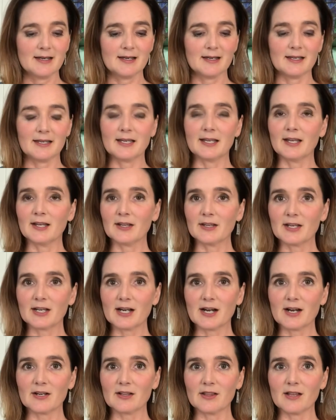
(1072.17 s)
healing
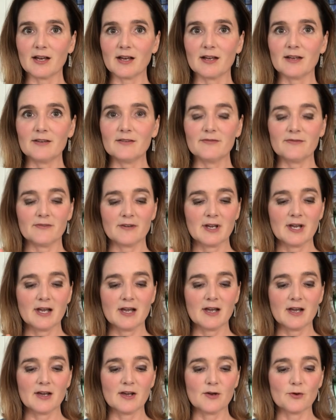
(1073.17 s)
our life,
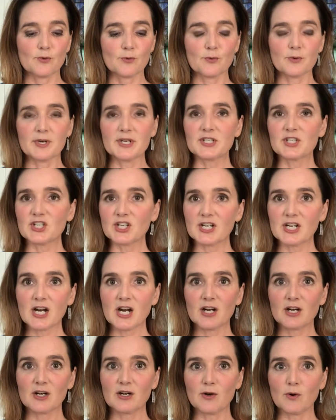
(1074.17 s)
reaching
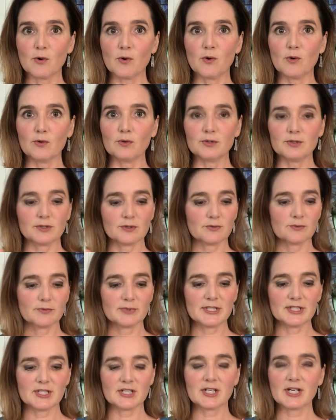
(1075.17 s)
our goals,
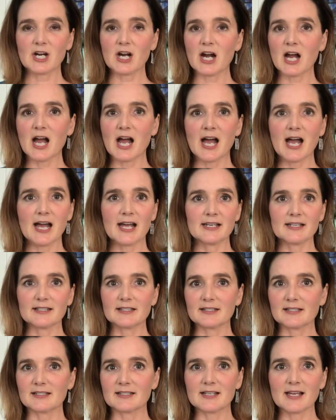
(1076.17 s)
reaching our
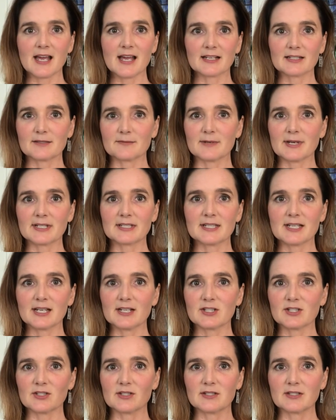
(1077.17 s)
highest
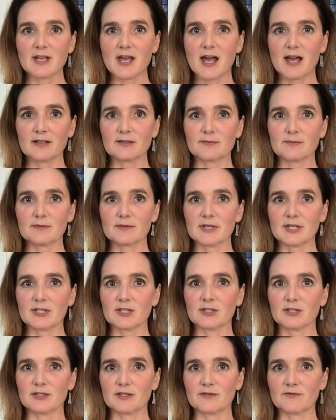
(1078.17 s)
expectations,
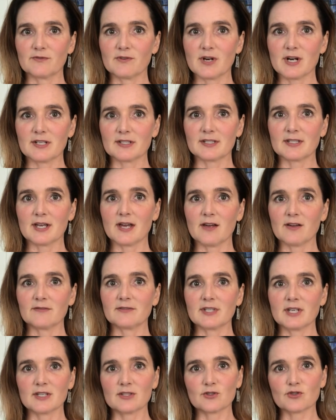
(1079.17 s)
aspirations for
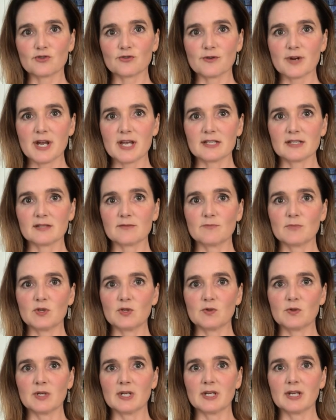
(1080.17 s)
ourselves, and
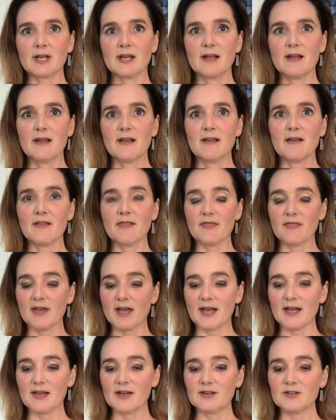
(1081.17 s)
transmuting
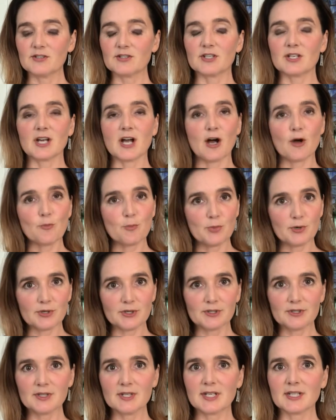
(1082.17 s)
that energy. I'll put a
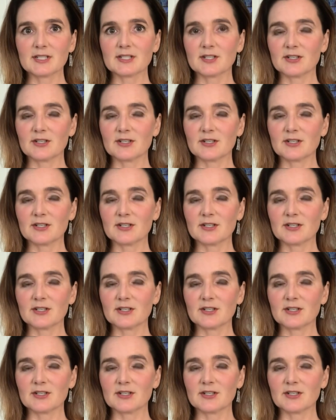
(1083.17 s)
link to